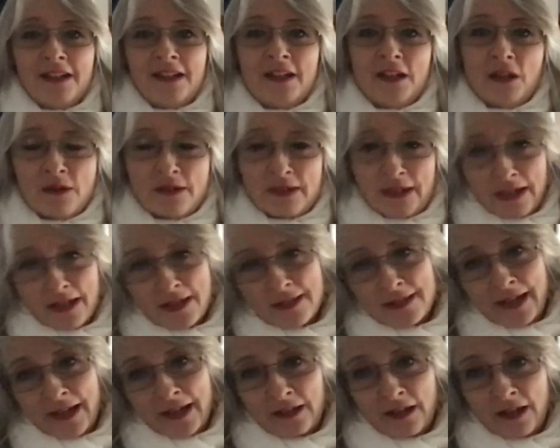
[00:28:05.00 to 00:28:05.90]
is
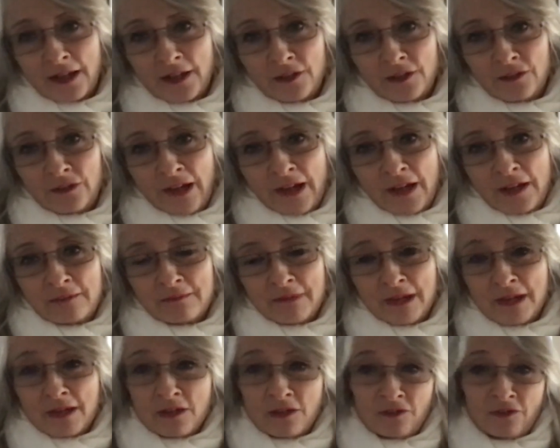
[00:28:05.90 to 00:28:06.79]
that kind of like,
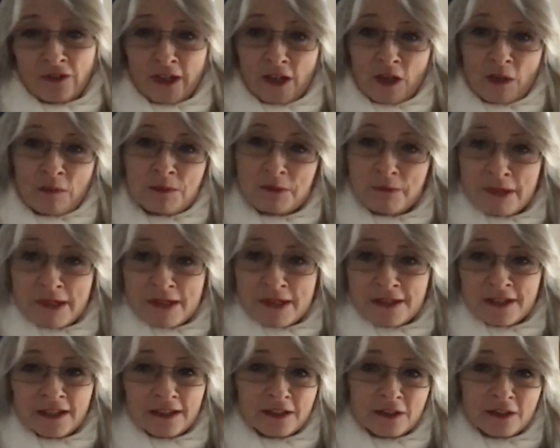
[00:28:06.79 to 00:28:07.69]
are you feeling
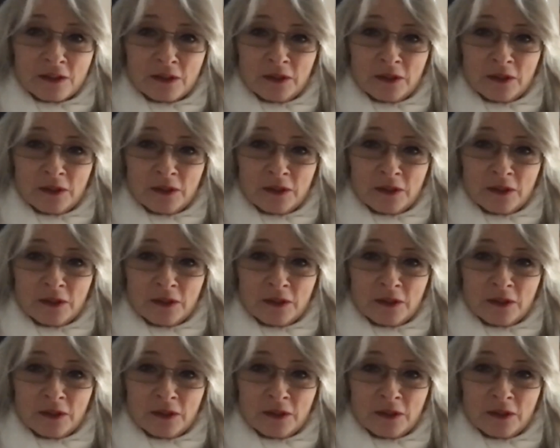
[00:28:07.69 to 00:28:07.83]
optimistic,